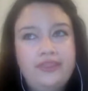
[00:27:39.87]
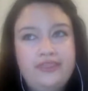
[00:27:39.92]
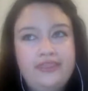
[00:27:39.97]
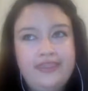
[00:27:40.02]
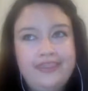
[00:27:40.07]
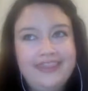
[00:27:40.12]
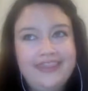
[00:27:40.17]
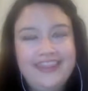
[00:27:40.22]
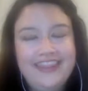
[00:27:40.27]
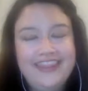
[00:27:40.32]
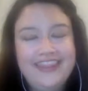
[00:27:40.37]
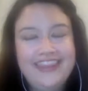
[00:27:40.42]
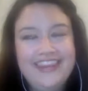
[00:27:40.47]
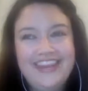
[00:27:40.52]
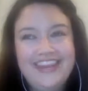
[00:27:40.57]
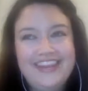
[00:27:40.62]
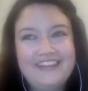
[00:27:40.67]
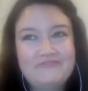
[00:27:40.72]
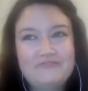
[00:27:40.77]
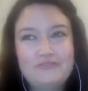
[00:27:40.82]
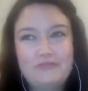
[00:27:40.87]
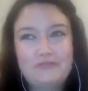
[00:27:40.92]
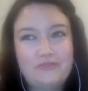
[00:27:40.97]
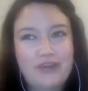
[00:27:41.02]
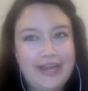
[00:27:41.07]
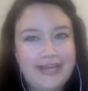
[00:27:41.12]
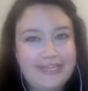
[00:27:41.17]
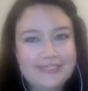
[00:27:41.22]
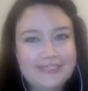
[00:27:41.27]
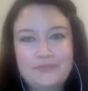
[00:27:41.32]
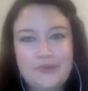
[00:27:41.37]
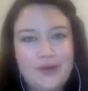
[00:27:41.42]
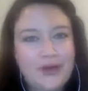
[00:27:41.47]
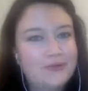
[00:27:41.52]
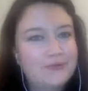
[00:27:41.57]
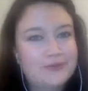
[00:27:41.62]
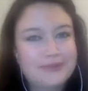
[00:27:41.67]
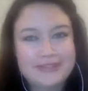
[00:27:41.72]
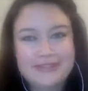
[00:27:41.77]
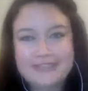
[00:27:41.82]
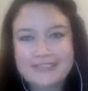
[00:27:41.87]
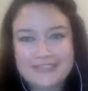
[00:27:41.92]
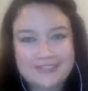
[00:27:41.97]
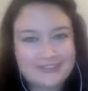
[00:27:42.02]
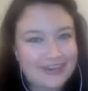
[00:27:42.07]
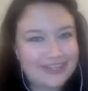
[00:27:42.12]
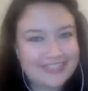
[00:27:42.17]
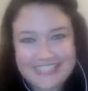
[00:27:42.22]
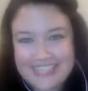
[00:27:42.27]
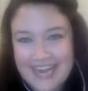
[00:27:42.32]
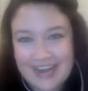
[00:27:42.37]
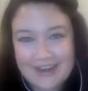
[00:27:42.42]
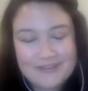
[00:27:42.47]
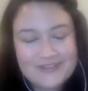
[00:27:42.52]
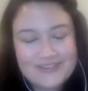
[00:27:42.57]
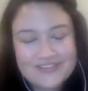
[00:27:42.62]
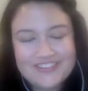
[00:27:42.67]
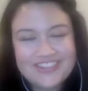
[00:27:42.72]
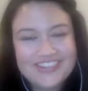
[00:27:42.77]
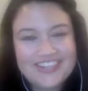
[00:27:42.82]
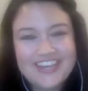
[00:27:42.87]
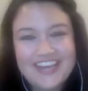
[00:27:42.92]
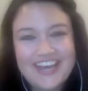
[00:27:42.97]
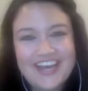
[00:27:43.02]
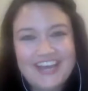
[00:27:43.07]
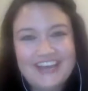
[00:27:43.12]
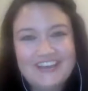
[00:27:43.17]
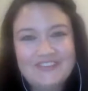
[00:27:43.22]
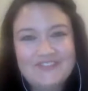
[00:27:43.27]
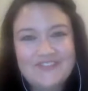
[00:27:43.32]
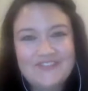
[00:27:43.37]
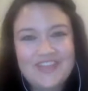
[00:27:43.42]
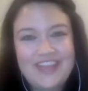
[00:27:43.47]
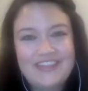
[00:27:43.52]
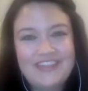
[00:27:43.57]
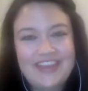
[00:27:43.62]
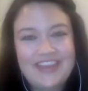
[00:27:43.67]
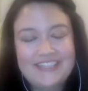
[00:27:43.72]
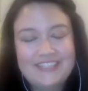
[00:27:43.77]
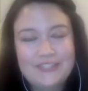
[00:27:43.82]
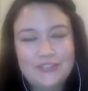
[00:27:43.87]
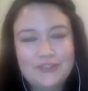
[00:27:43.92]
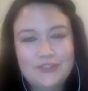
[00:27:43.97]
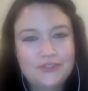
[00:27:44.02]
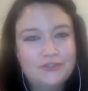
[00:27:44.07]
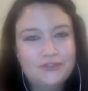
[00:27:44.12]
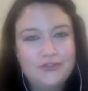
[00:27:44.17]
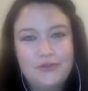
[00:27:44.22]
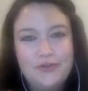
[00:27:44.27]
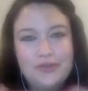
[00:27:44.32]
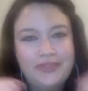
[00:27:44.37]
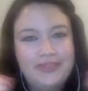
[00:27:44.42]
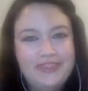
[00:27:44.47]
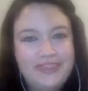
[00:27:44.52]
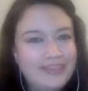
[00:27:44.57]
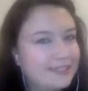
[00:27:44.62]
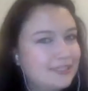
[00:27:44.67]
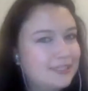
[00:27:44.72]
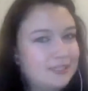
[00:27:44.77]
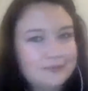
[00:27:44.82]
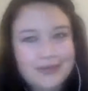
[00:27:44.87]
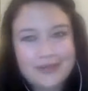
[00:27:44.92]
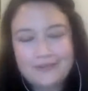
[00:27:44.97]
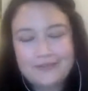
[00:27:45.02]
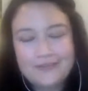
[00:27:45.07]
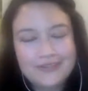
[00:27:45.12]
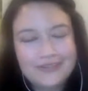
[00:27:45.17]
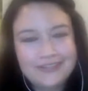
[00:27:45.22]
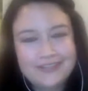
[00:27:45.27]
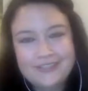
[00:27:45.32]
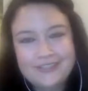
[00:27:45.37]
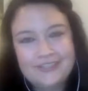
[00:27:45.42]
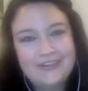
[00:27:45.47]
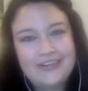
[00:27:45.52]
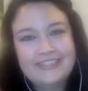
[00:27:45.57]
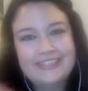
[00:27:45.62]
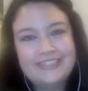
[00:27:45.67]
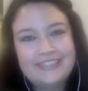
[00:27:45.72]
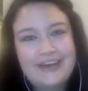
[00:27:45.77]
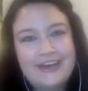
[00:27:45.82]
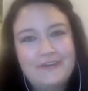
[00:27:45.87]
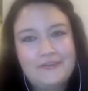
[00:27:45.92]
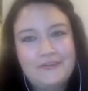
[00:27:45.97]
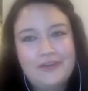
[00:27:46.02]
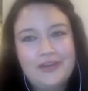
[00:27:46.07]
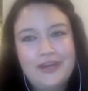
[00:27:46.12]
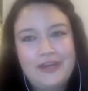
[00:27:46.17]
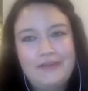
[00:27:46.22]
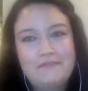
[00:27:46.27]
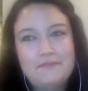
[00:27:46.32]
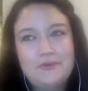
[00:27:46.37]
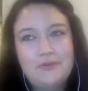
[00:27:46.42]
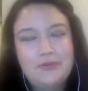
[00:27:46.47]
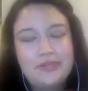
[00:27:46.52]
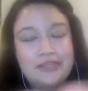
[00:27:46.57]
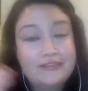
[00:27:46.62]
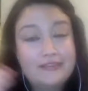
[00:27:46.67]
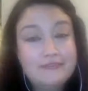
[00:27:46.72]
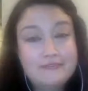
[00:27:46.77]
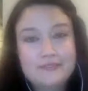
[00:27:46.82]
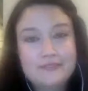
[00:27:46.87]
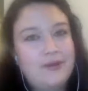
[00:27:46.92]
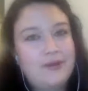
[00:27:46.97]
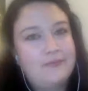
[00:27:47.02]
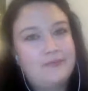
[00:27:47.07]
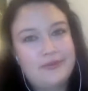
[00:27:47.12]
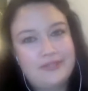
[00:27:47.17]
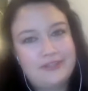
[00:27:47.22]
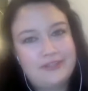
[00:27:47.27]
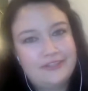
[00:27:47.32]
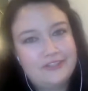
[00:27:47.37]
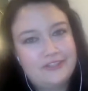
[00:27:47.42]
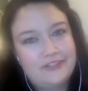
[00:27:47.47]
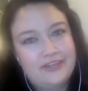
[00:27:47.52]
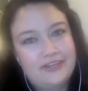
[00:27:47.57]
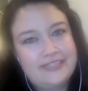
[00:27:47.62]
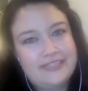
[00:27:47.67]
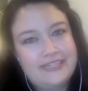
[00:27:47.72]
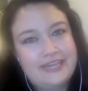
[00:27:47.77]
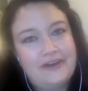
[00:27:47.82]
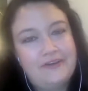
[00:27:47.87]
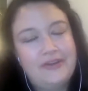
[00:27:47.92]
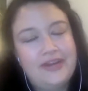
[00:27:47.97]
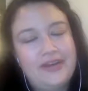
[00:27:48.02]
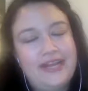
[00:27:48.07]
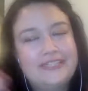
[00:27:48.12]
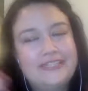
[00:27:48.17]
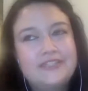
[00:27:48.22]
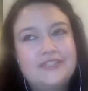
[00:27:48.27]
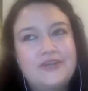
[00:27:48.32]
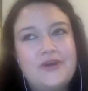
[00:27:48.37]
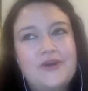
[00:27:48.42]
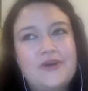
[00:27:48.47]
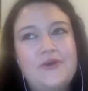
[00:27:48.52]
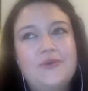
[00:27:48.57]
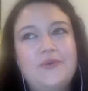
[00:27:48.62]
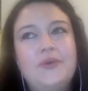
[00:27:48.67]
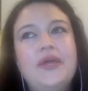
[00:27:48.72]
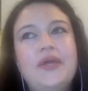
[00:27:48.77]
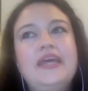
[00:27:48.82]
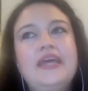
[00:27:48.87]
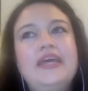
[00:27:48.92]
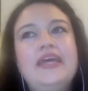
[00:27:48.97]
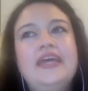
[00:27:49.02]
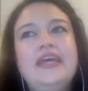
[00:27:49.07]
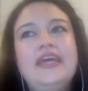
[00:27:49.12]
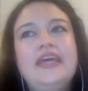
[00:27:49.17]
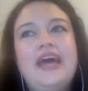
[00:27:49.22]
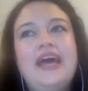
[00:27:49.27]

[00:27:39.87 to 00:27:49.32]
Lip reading: No one writes well when they're stressed out, and that's true. No one thinks well when they're stressed out. No one lives well when they're stressed out. And so